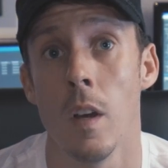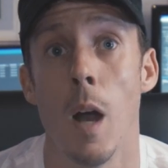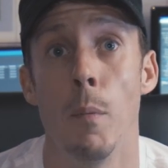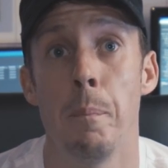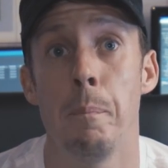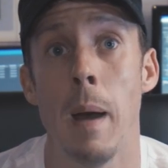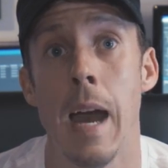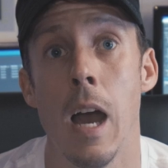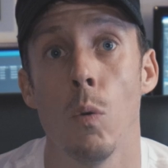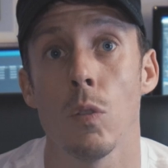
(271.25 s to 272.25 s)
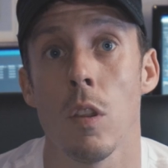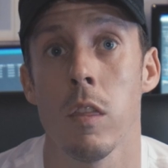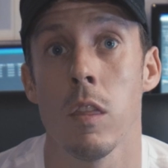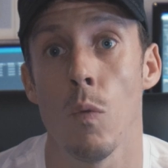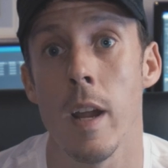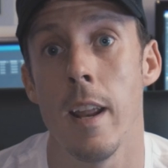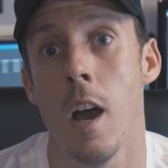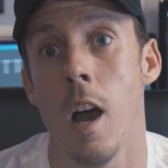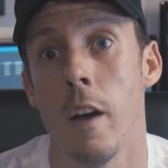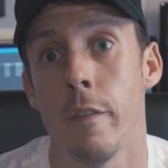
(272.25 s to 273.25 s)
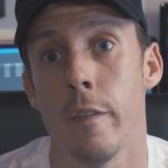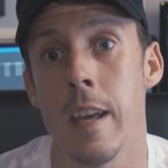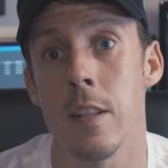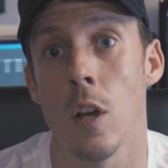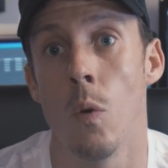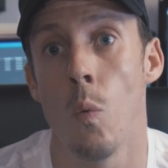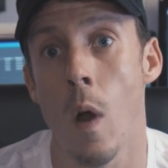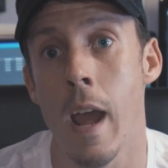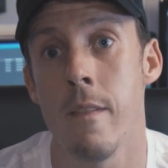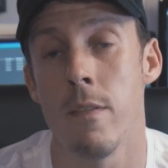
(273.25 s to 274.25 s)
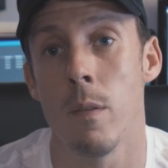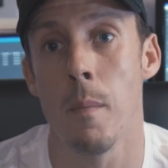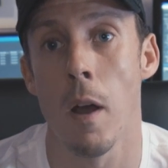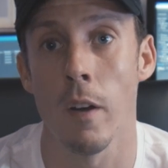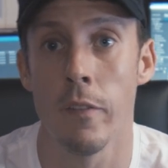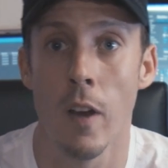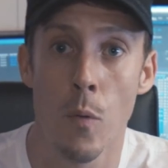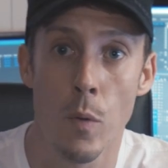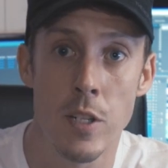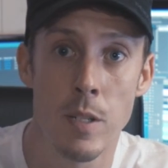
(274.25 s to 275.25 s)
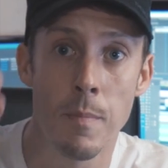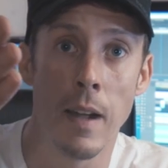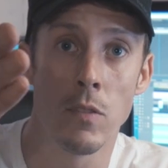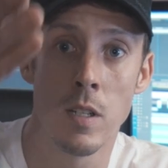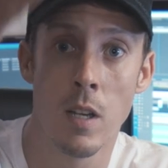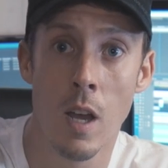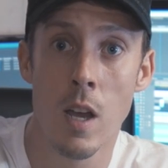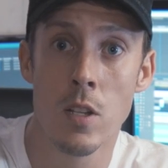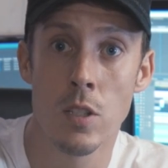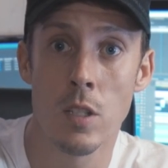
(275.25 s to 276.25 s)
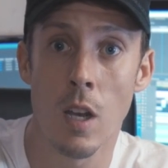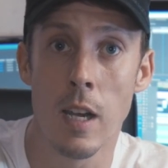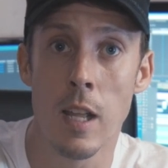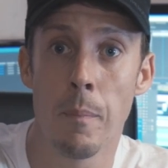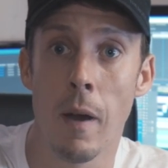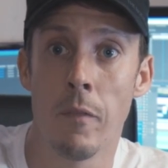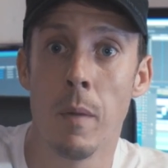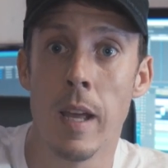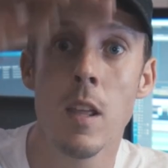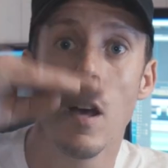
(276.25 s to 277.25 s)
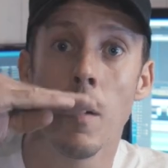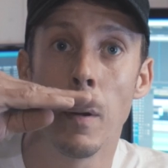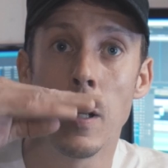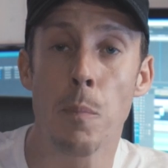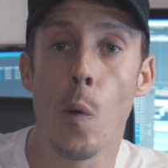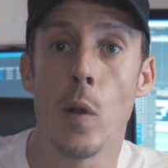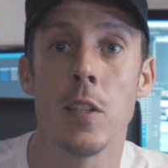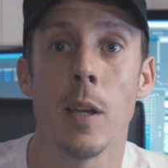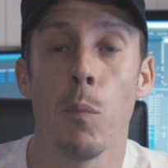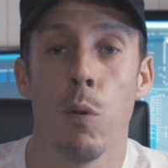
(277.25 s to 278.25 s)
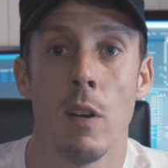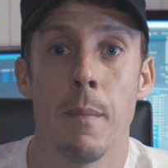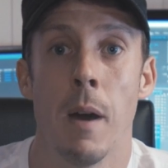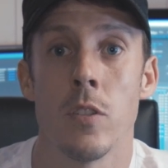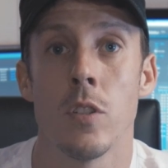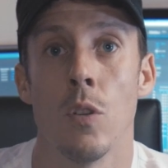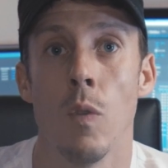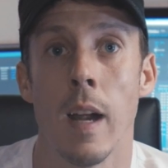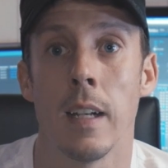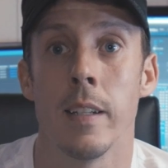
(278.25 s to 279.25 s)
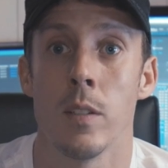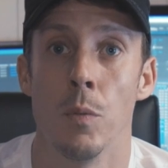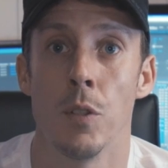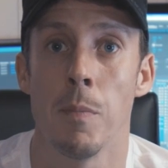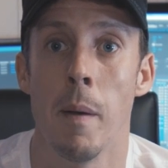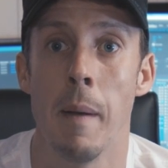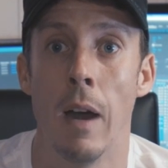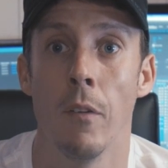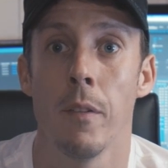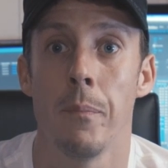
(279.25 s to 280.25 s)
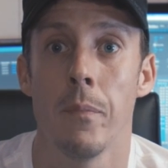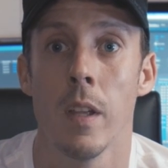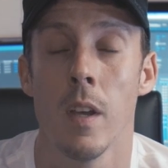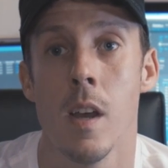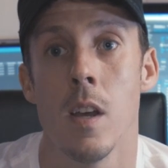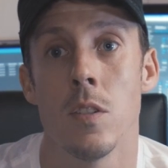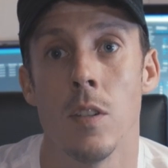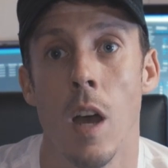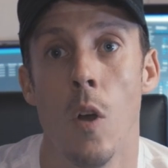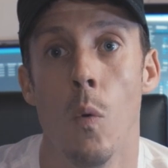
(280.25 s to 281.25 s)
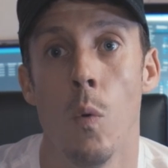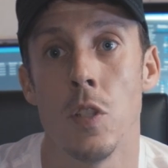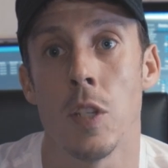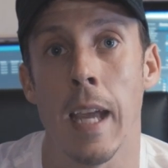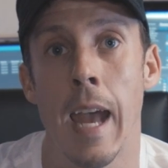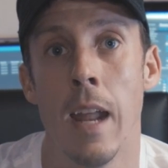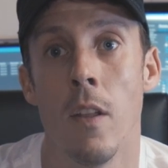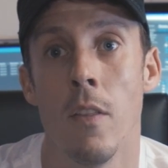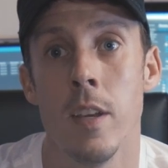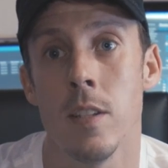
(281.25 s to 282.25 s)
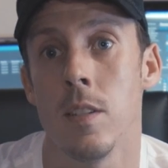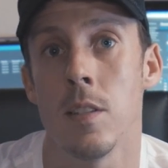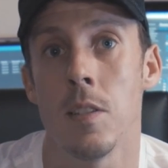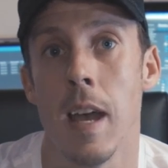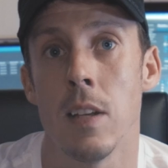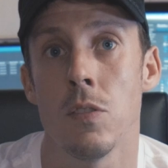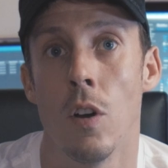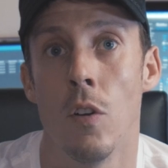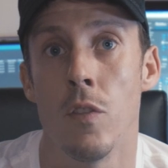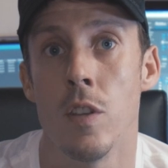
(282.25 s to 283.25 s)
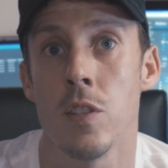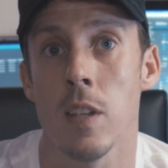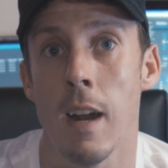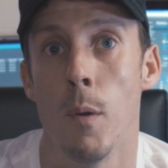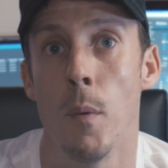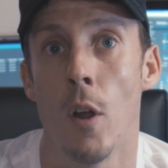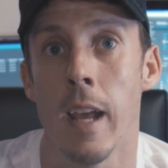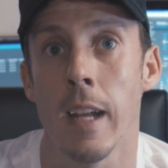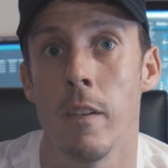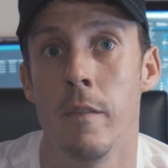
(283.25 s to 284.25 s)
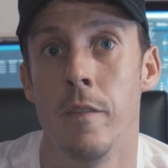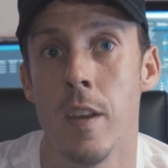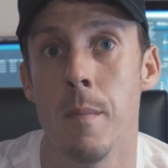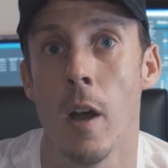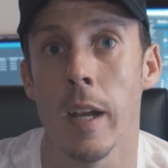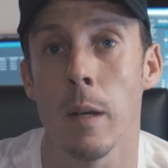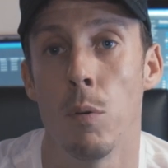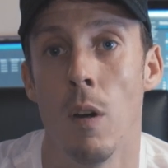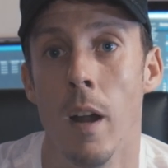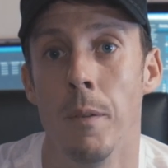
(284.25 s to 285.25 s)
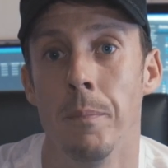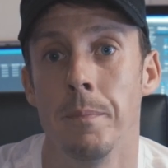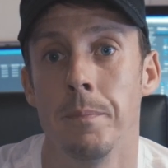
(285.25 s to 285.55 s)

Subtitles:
I'm about 3.5 feet away from the microphone, which is mounted slightly above me, but is pointing pretty much directly towards my mouth. So once again, this is a test of the Saramonic VMic Pro.